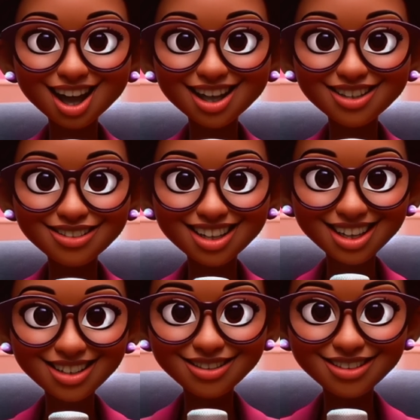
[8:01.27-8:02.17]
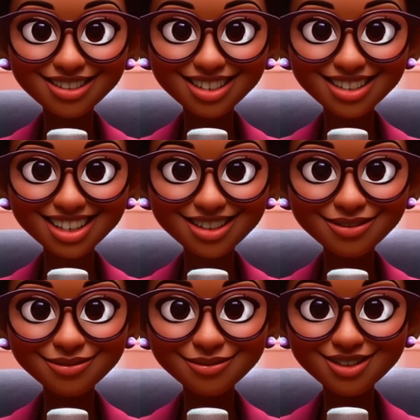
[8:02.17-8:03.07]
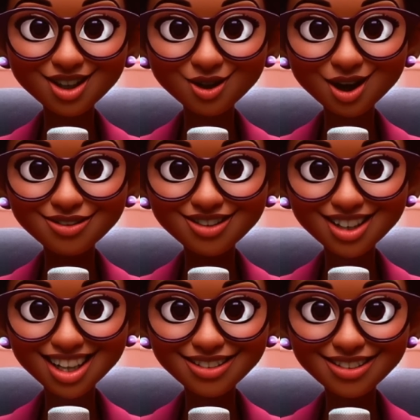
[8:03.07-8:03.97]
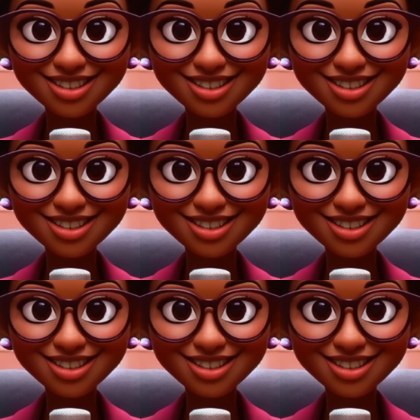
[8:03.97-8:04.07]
highest hill in the city, "Whoever needs